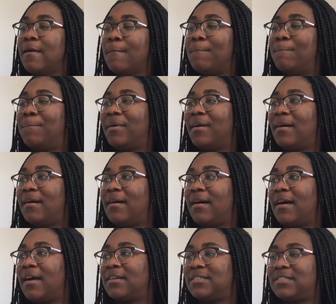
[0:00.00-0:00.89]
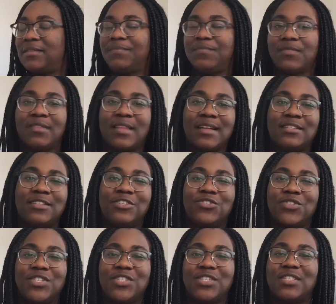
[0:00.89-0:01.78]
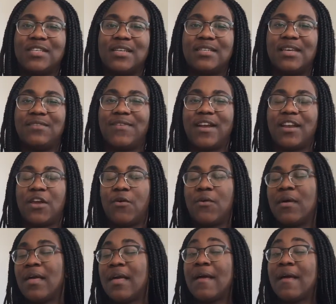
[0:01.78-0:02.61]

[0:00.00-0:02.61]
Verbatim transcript: But that's a strange incentive, I know.